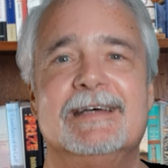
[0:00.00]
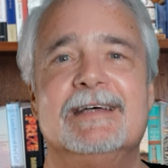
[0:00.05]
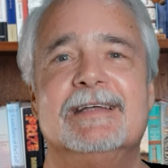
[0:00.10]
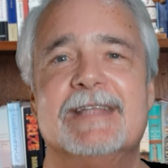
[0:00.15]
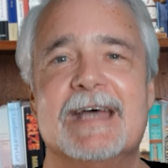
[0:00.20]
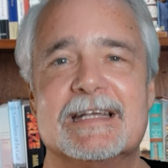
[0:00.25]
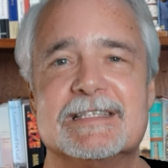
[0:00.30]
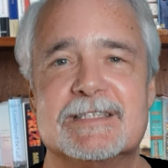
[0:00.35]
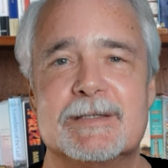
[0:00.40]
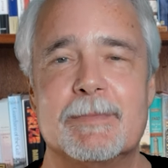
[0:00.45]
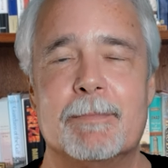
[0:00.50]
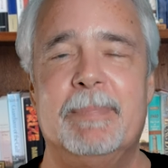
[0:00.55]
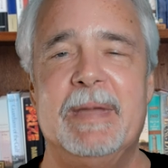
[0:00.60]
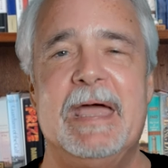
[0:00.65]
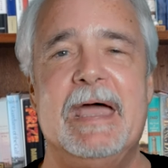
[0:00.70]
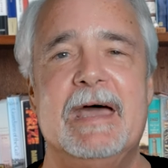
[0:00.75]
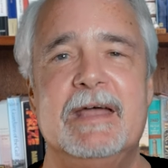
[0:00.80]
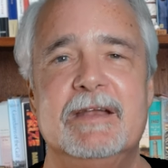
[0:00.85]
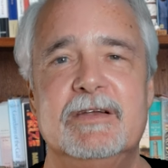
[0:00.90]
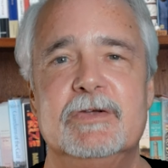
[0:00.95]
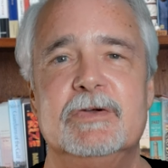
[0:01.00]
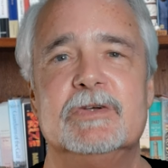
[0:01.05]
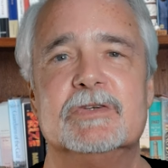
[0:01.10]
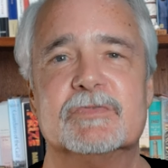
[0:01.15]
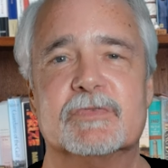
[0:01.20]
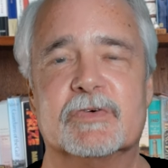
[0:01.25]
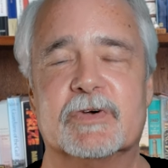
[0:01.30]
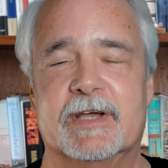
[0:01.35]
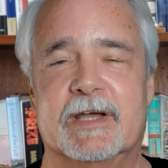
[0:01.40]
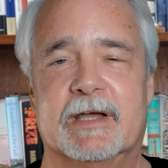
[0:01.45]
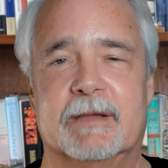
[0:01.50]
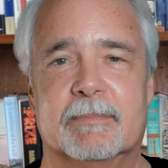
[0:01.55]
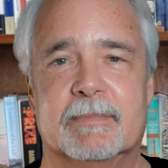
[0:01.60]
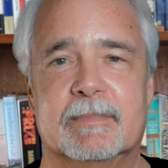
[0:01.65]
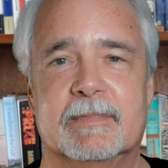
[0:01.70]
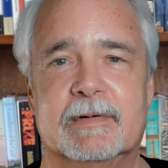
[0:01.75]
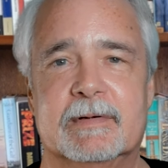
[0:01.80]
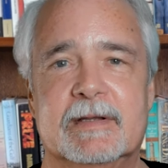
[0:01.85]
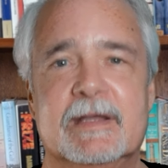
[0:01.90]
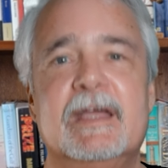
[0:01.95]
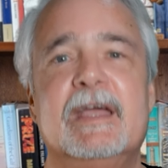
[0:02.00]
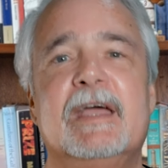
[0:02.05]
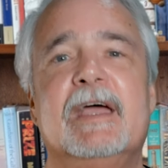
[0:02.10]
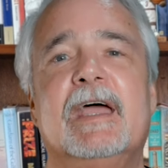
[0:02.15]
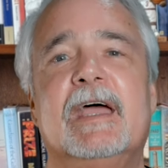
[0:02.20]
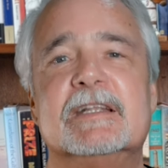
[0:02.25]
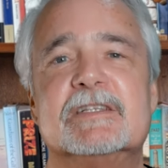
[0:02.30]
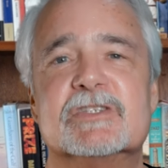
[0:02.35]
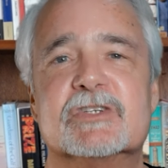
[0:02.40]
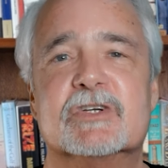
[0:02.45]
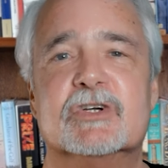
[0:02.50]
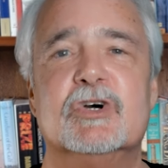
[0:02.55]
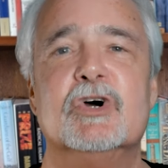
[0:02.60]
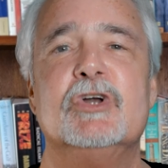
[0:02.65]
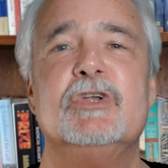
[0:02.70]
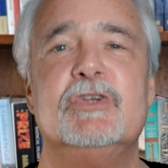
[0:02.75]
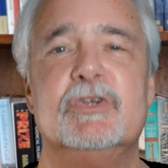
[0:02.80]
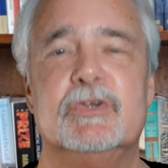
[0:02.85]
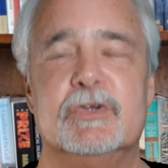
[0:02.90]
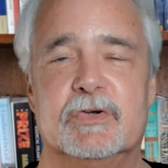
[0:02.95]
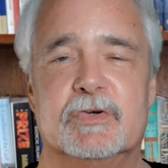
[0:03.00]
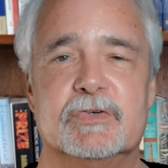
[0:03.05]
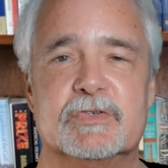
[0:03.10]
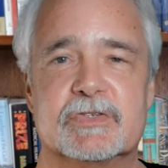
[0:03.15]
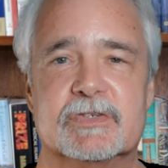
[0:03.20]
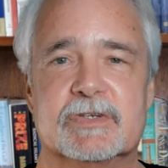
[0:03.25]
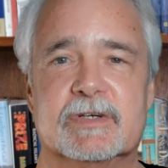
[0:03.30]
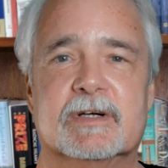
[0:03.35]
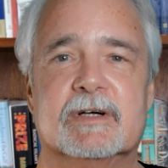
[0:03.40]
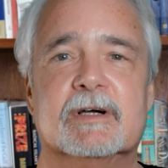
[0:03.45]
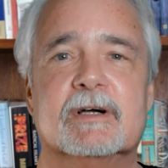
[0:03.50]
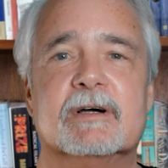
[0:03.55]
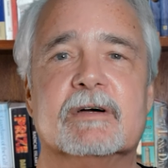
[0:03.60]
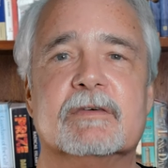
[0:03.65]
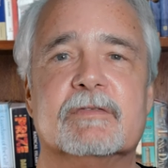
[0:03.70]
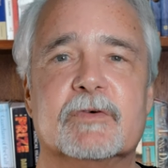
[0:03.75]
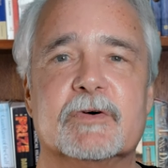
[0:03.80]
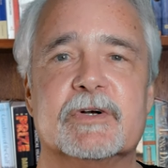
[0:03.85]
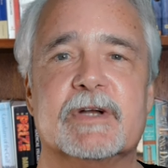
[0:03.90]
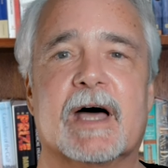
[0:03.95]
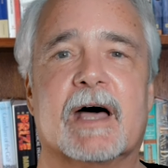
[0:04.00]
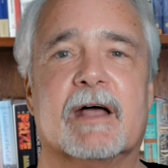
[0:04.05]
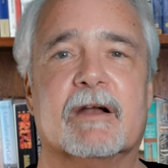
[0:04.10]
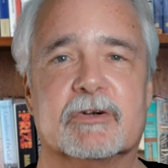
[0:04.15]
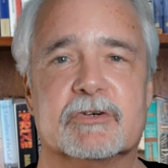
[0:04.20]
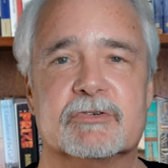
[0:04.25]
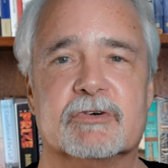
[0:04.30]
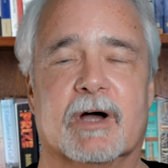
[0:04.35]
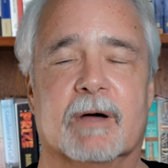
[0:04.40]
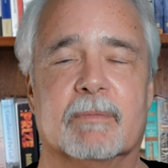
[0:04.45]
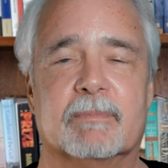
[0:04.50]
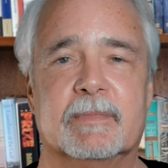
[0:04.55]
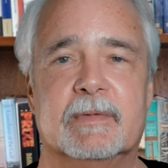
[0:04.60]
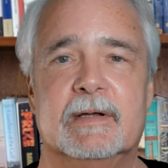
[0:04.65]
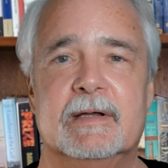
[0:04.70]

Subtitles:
That's bad news for him. It's good news for Donald Trump.